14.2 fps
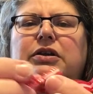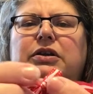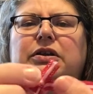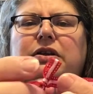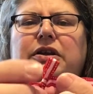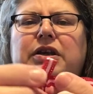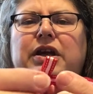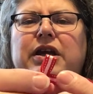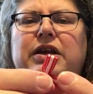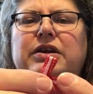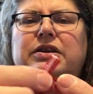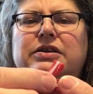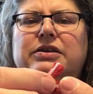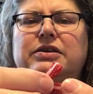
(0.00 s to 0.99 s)

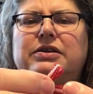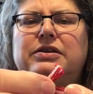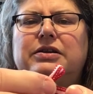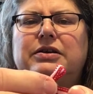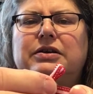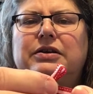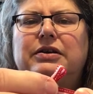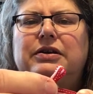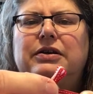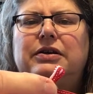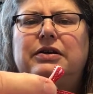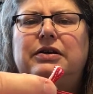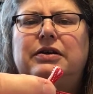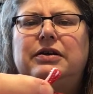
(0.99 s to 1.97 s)
ends
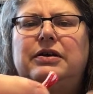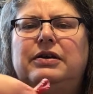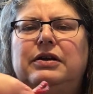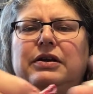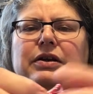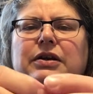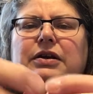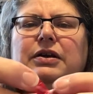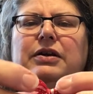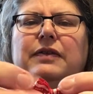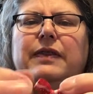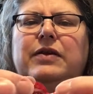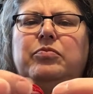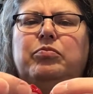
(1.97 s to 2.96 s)

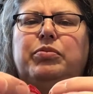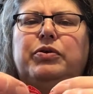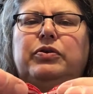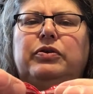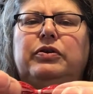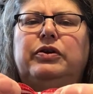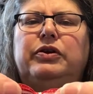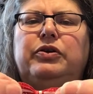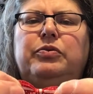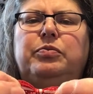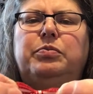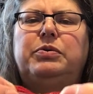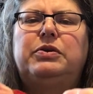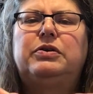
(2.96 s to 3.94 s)
and then pull the
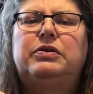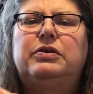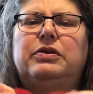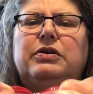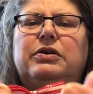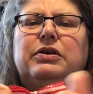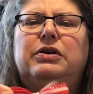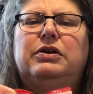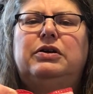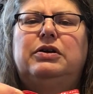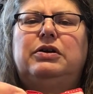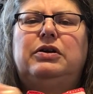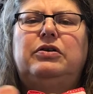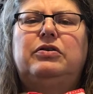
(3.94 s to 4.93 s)
loops,
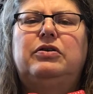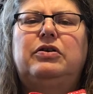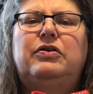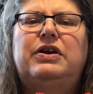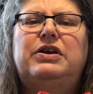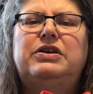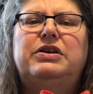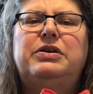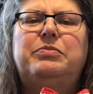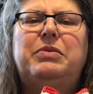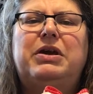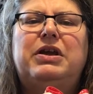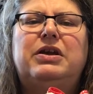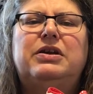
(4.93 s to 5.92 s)
you can gradually
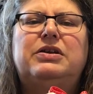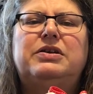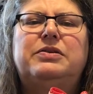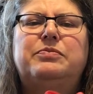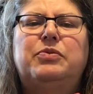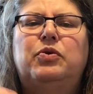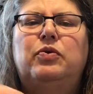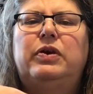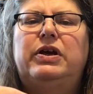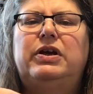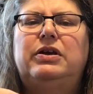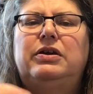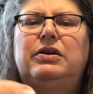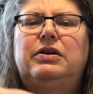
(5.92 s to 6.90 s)
make it smaller
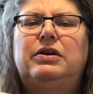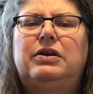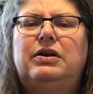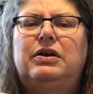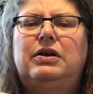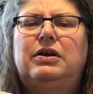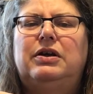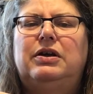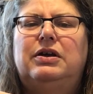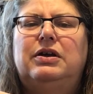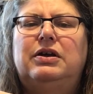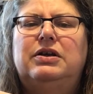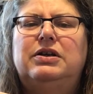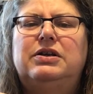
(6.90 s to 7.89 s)

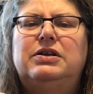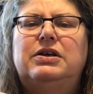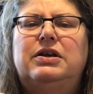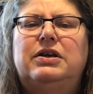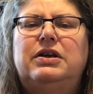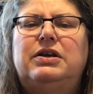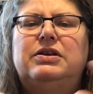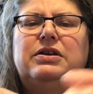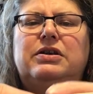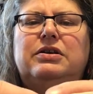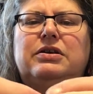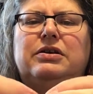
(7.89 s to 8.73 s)
and tighter